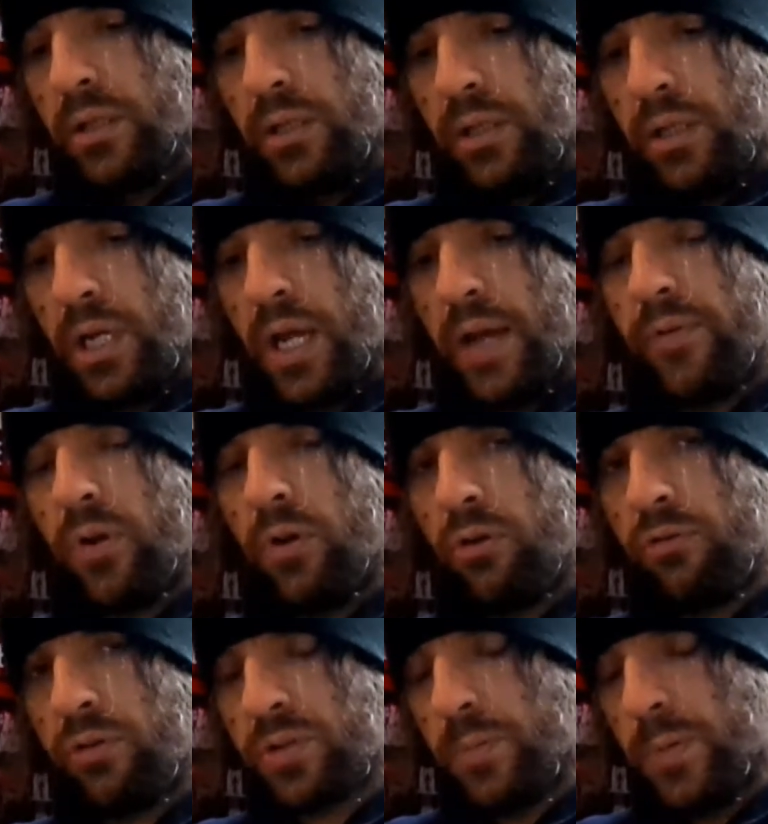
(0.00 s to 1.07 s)
Yeah, have a good
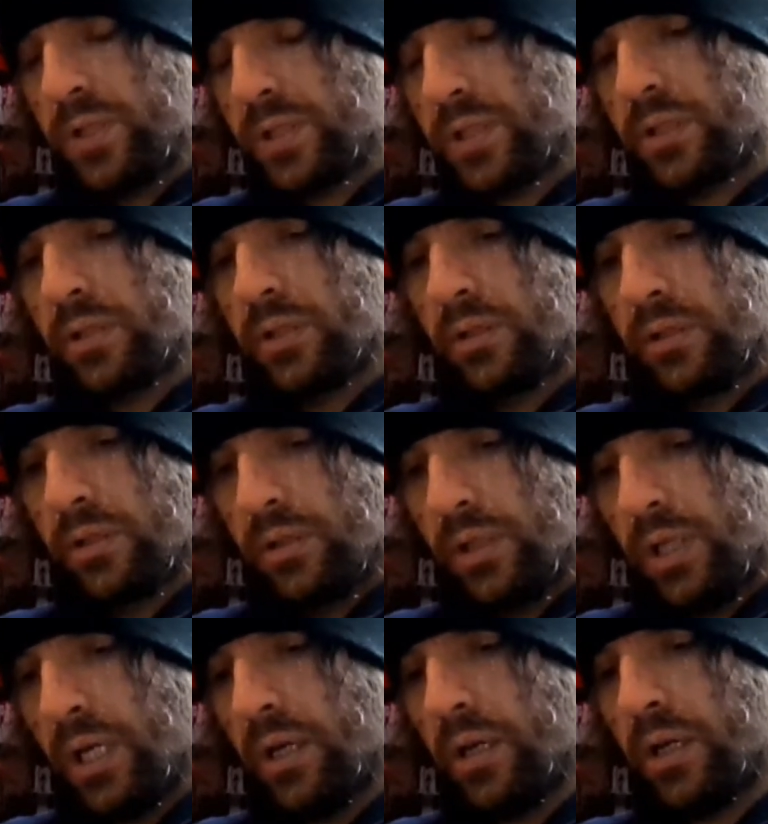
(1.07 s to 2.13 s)
Christmas.
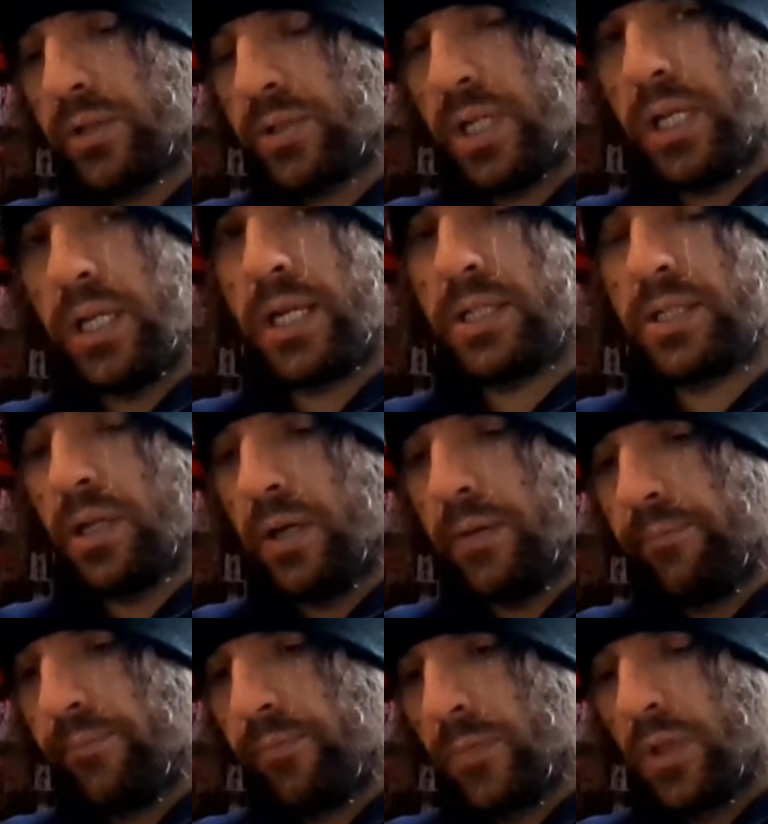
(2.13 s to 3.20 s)
Yeah, I'll see you next time.
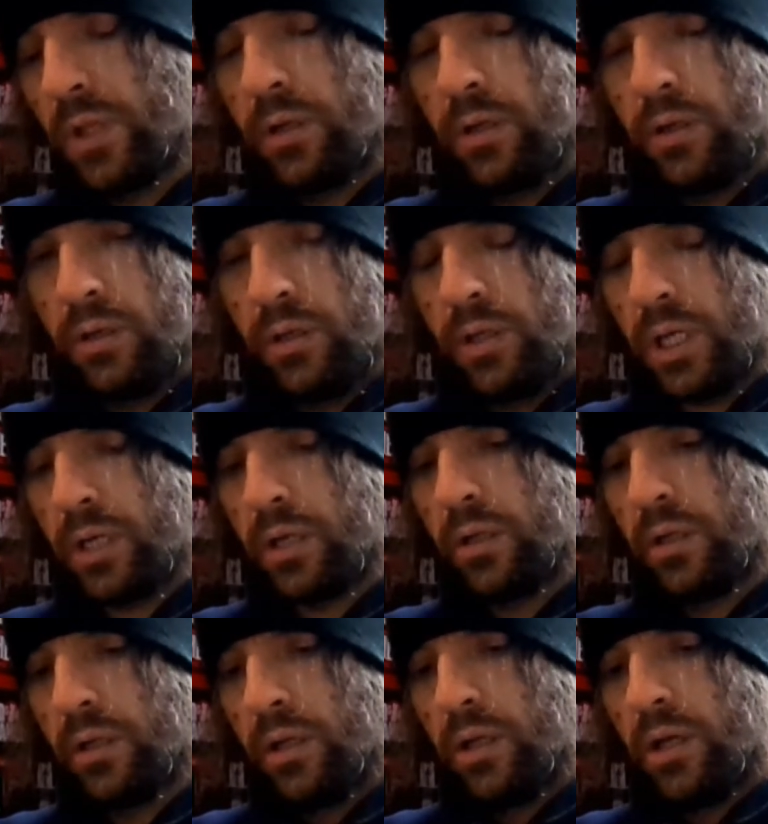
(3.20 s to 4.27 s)
Yeah.
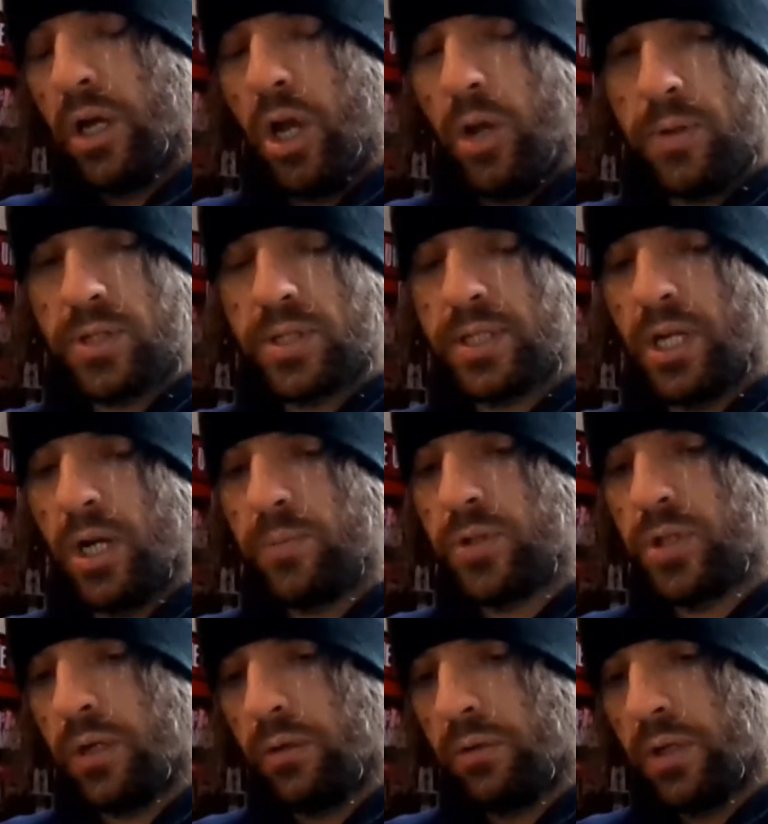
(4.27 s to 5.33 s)
I hope this has helped
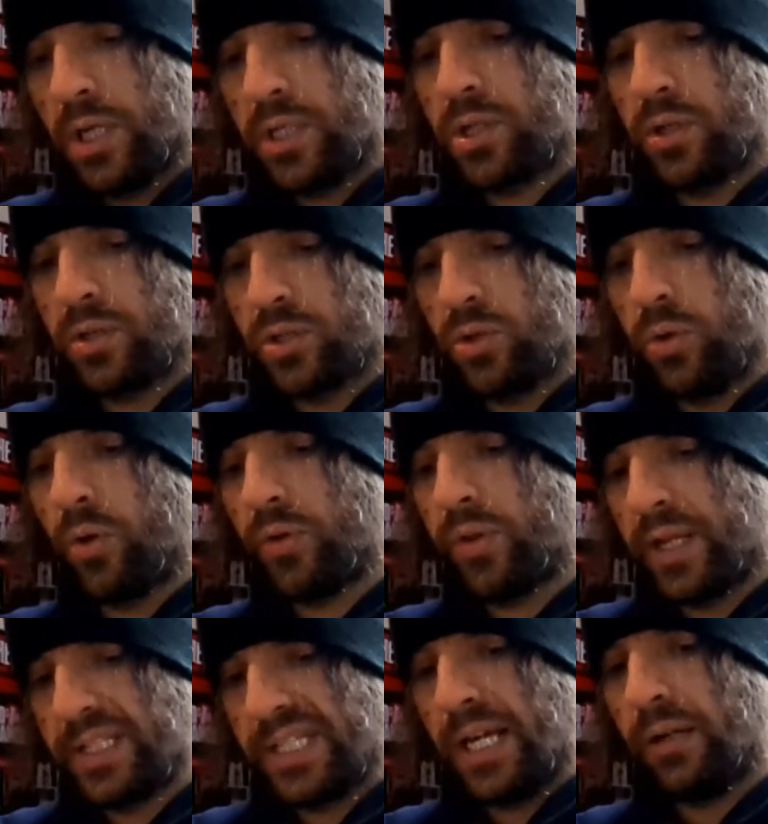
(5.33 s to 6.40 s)
you. It's good to talk
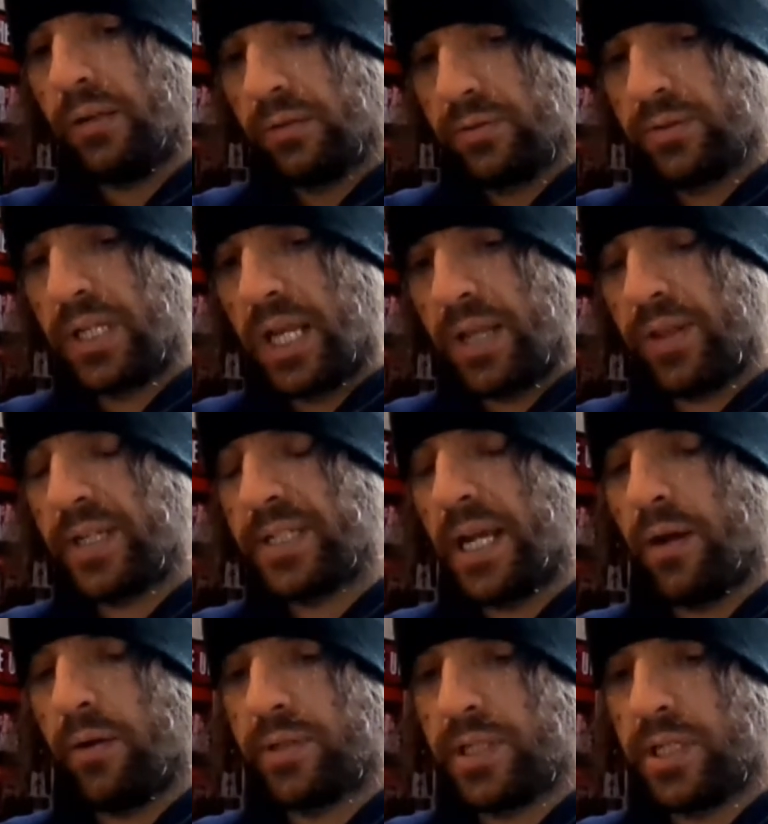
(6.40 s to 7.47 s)
things out, to get things
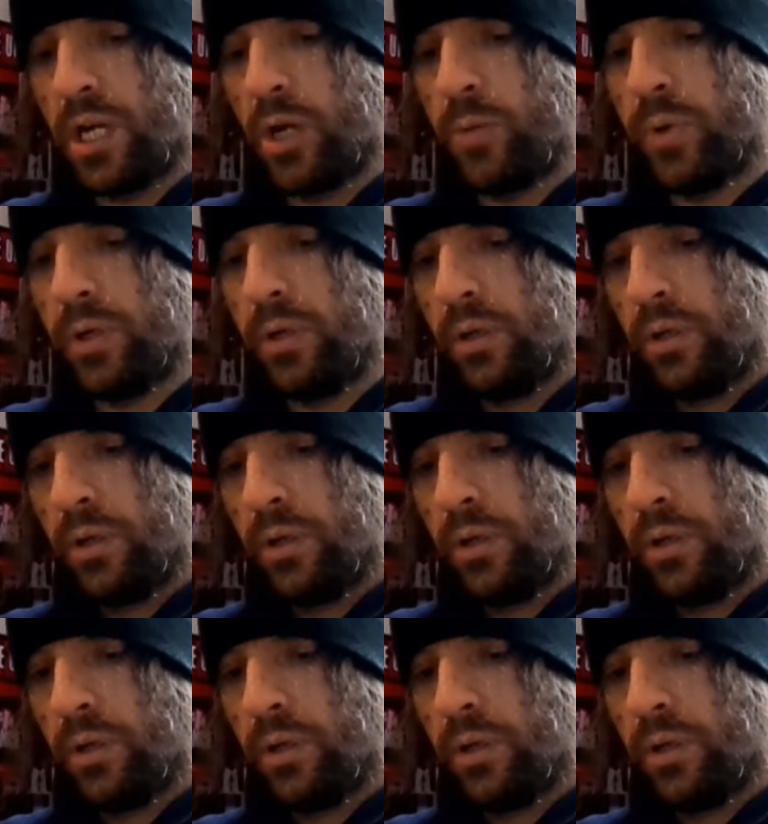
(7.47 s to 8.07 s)
out into the open.